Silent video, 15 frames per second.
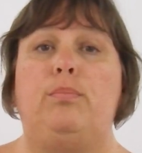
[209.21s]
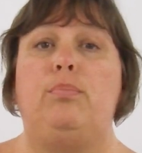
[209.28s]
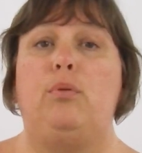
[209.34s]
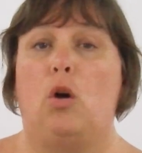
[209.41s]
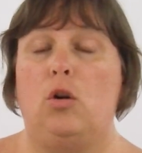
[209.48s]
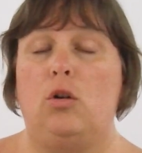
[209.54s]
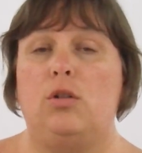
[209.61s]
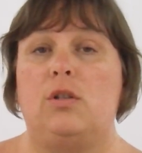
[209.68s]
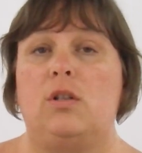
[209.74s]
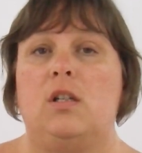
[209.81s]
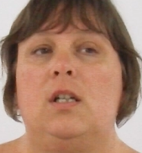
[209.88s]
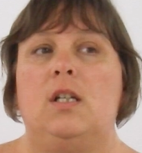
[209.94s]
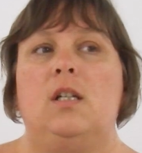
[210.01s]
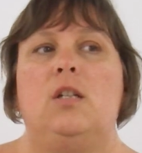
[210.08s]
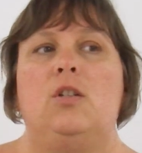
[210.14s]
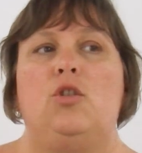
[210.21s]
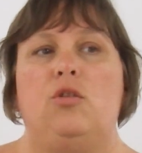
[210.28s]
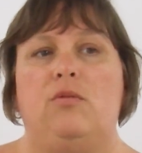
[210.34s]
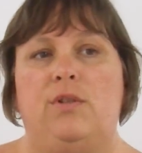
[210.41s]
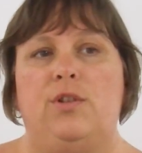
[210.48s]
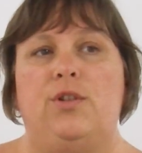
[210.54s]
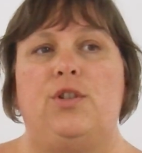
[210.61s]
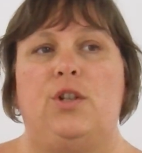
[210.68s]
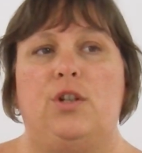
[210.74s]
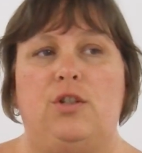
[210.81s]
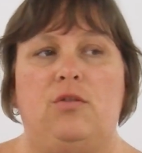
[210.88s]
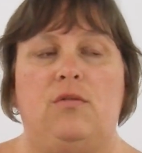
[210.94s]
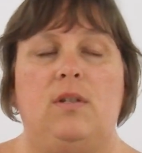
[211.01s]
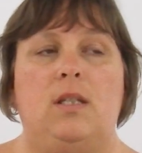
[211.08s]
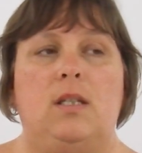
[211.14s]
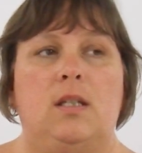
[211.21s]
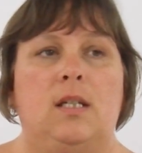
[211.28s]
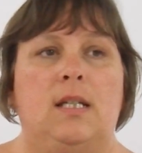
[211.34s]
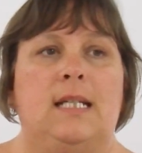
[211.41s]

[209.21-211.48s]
blocked during the surgeries.